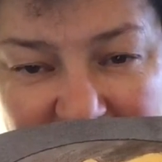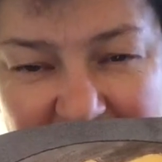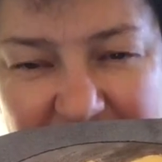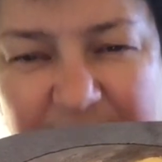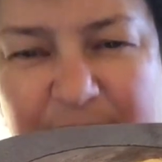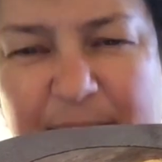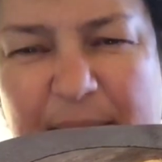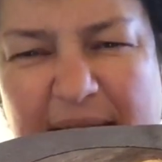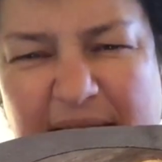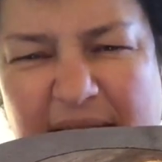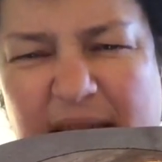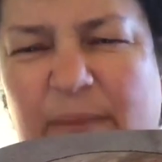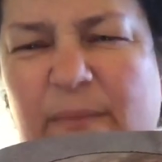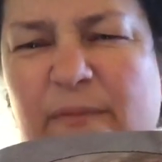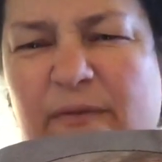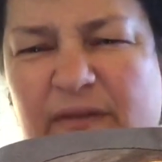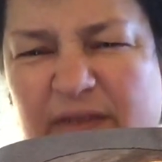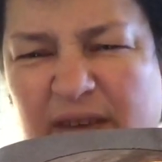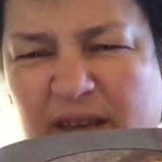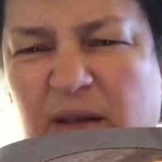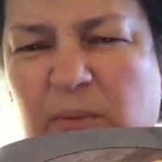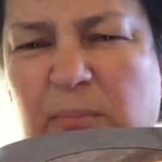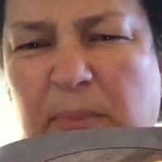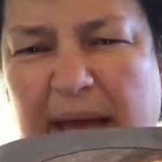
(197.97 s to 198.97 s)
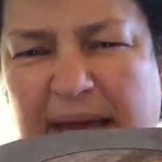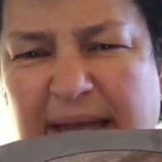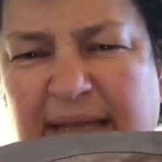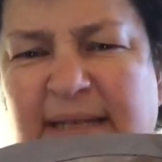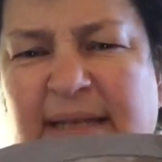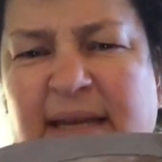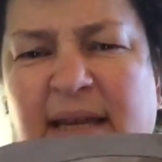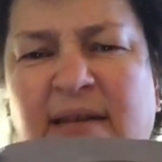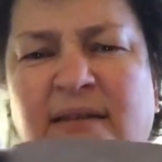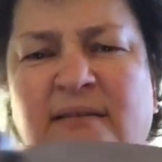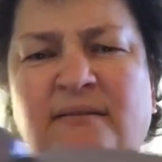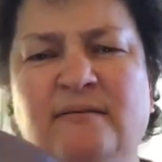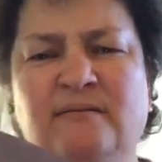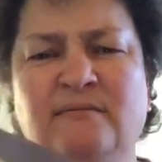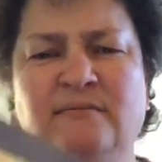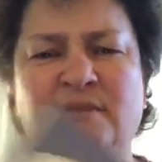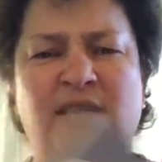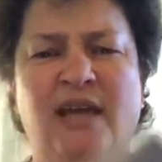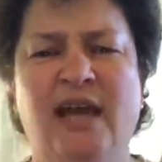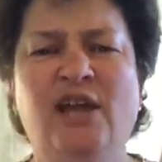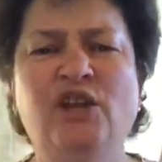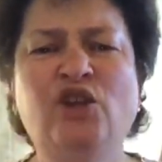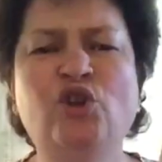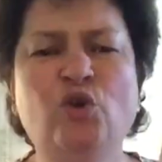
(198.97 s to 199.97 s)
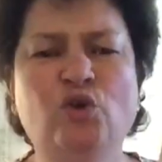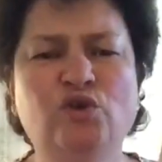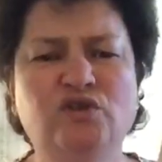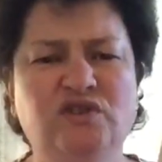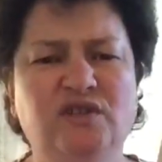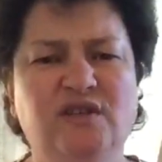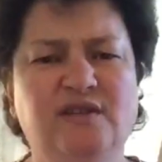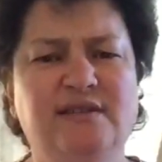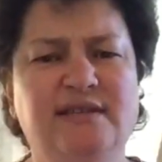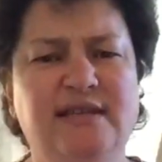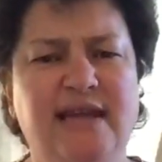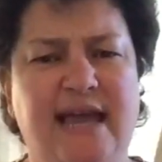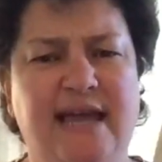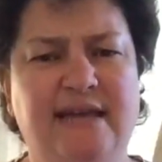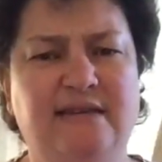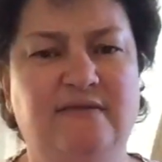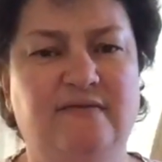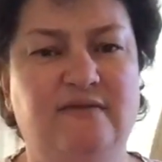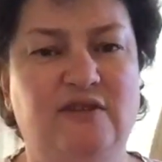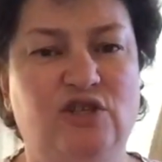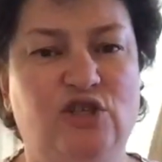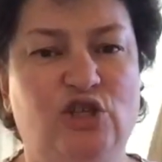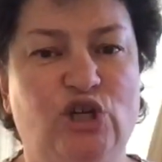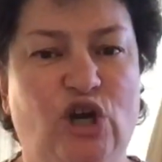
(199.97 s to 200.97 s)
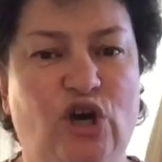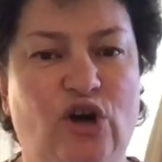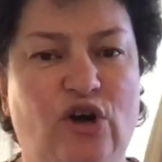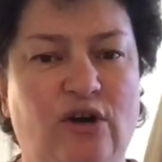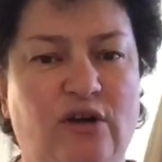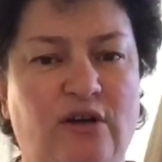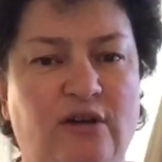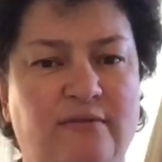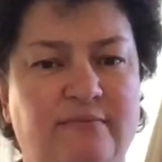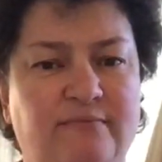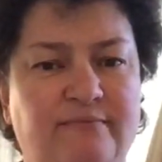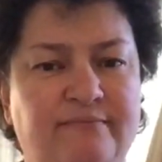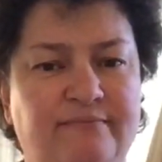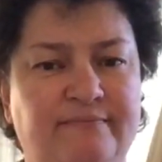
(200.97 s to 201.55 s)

to make him feel better and not so scared of the dark,